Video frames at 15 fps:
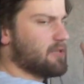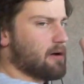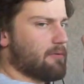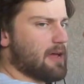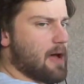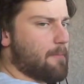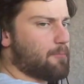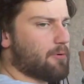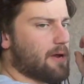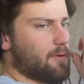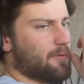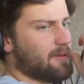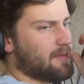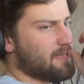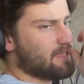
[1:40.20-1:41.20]
We operate
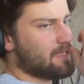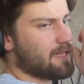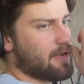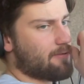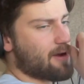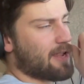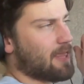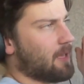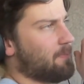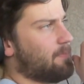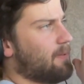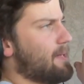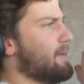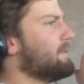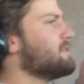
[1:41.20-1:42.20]
with these state-regulated
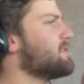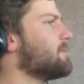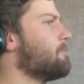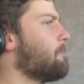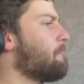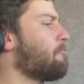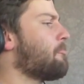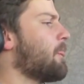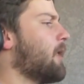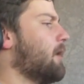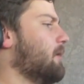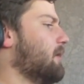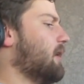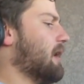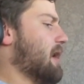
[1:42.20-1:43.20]
plans.
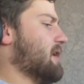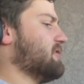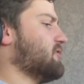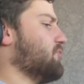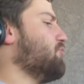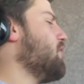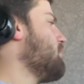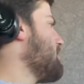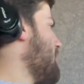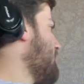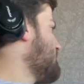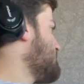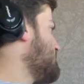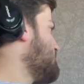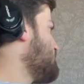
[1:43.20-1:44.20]
So what we
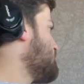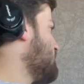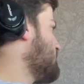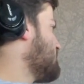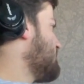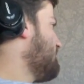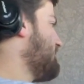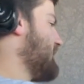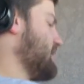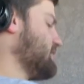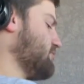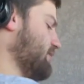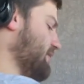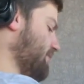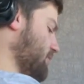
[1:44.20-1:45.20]
are is an insurance
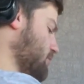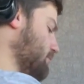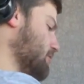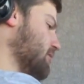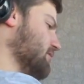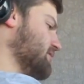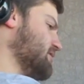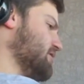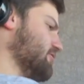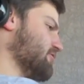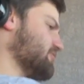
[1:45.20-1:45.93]
advisory firm called Senior